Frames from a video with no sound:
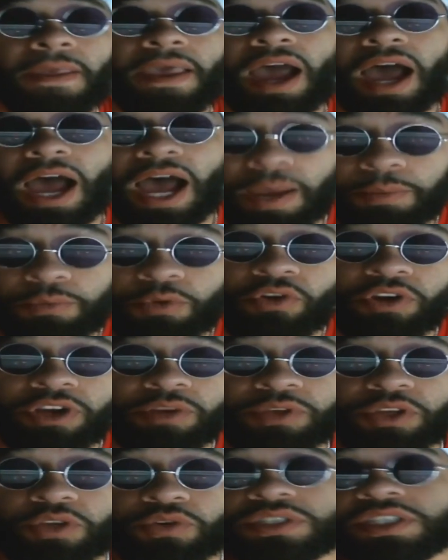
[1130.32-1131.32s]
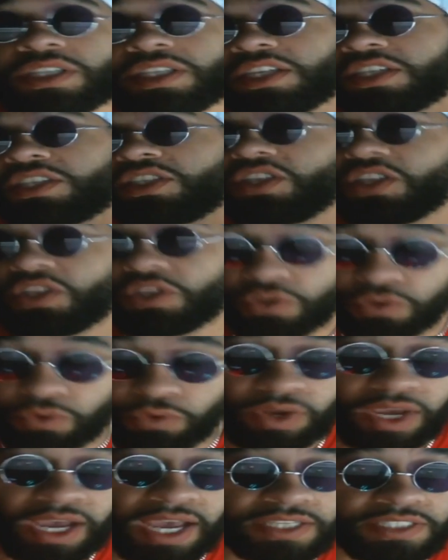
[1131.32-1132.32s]
I'm going to be using this. You
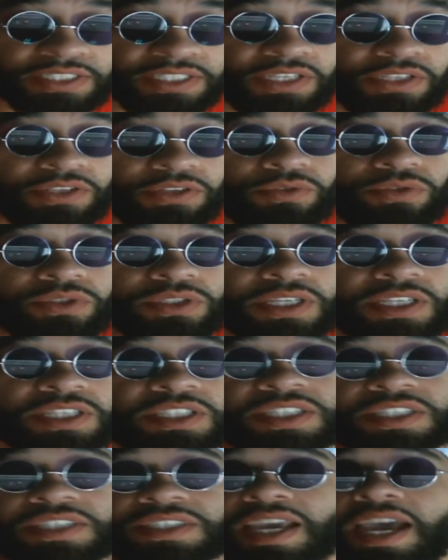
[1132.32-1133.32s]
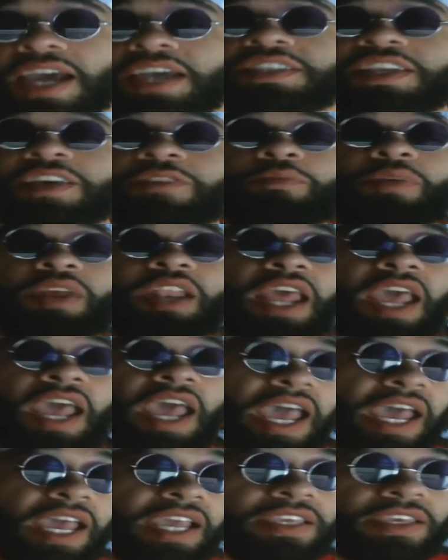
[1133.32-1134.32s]
guys can use this. These guys have been
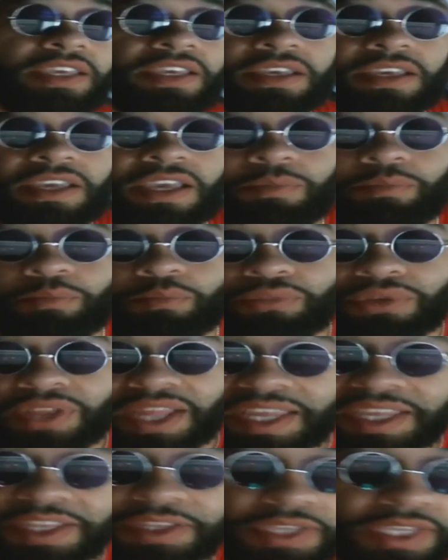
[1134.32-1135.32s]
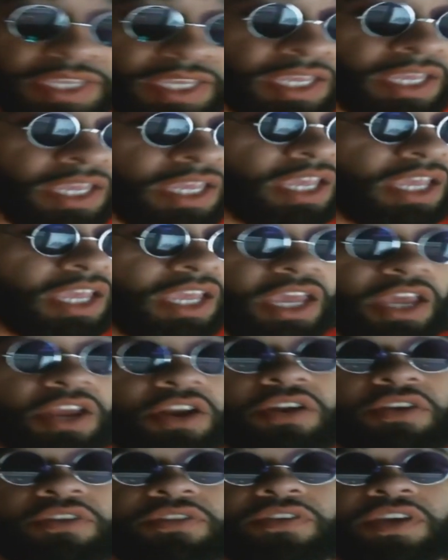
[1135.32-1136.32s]
hacking blatantly in
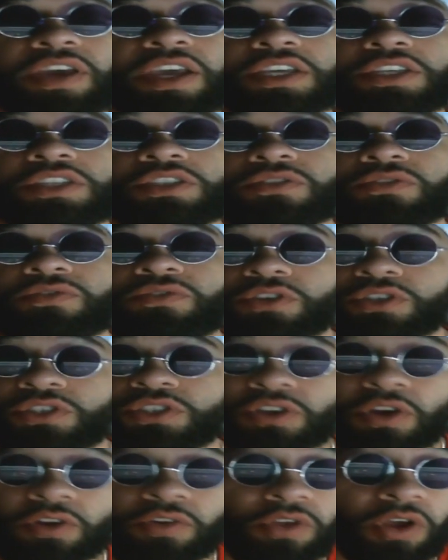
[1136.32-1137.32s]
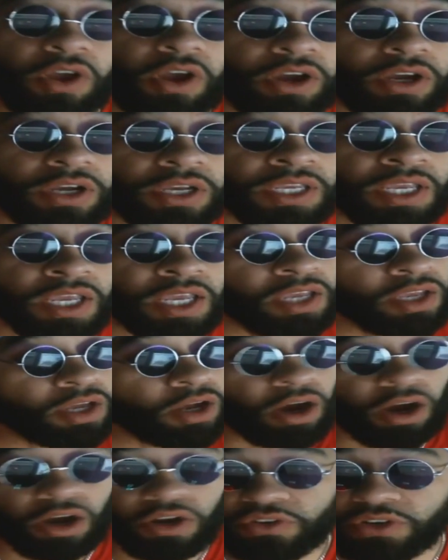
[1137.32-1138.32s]
our face for so long.
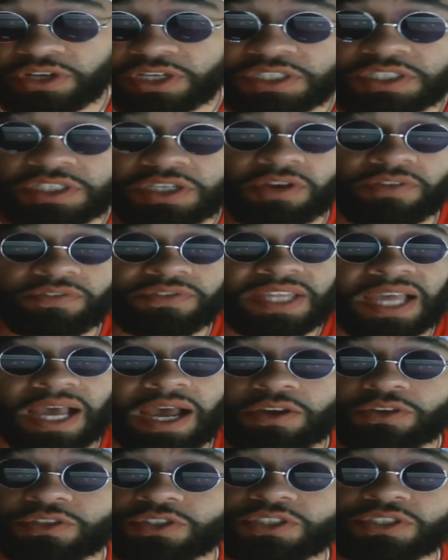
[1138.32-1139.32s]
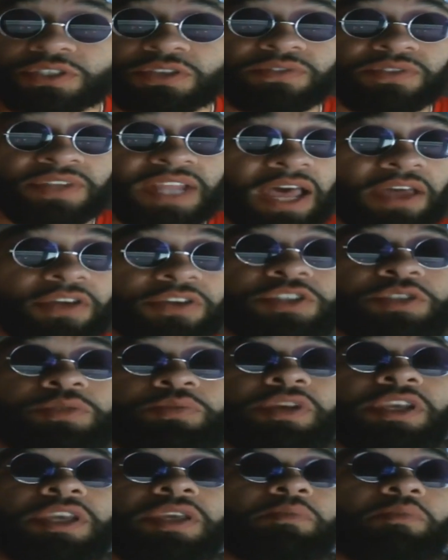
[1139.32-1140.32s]
Hundreds of thousands of dollars
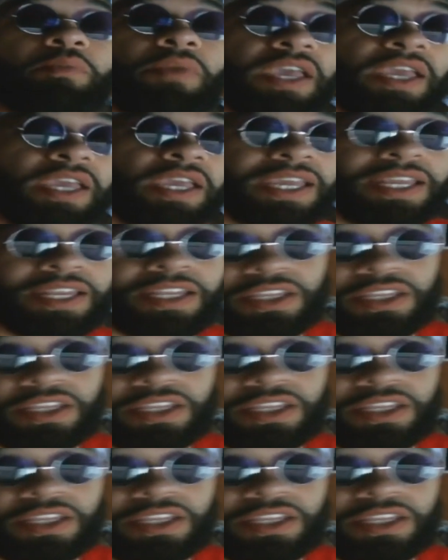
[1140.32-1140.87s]
being made.